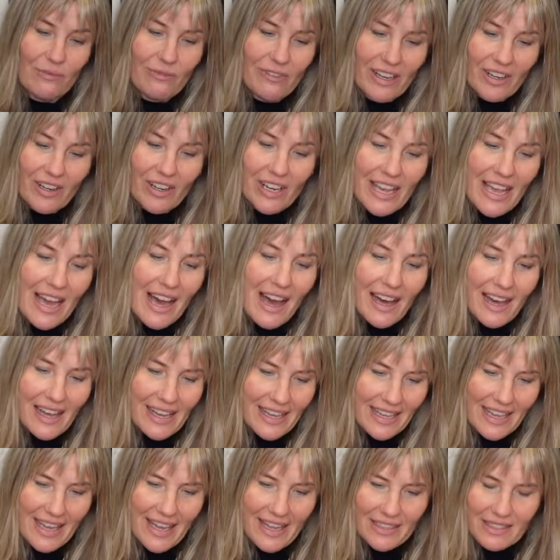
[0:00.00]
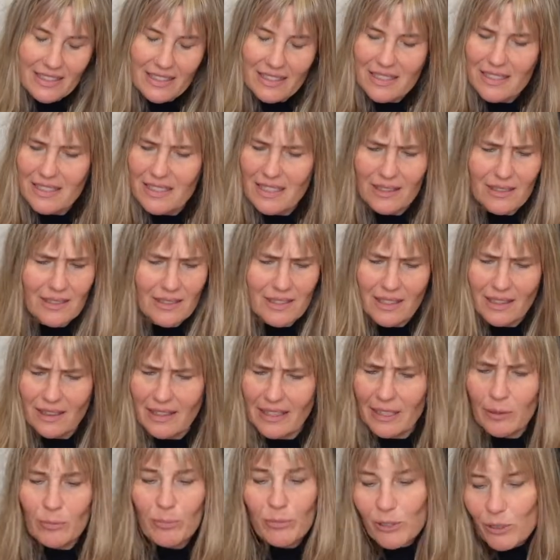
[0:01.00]
very high-end, sells at
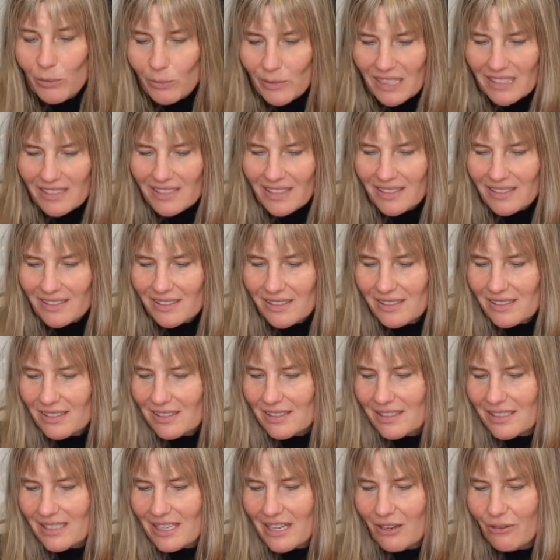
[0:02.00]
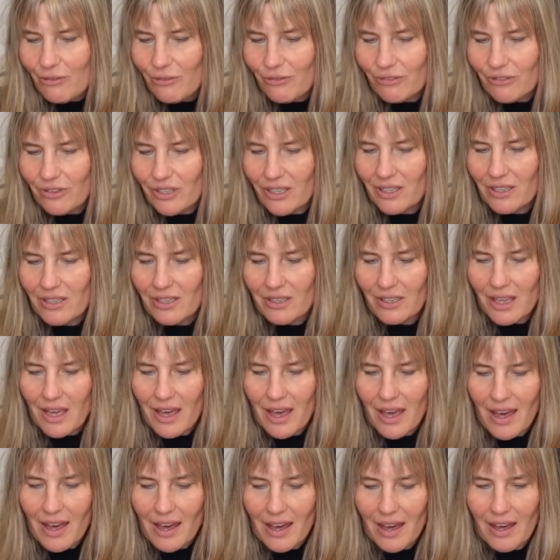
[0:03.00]
like Bloomingdale's and stuff.
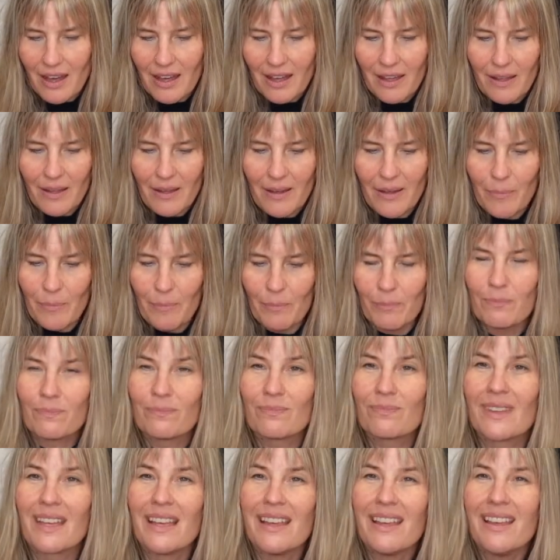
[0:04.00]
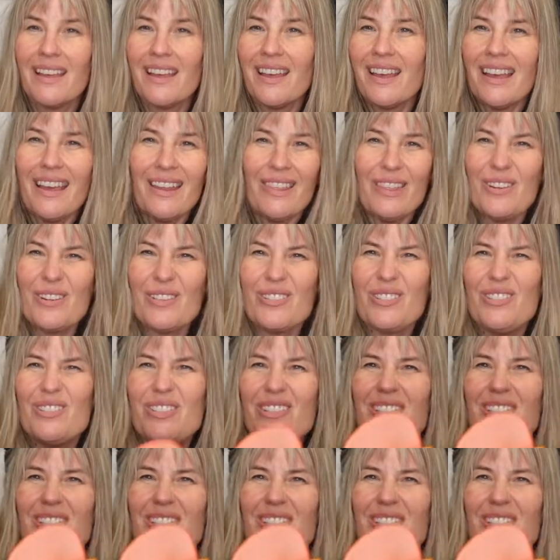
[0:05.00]
Um, there's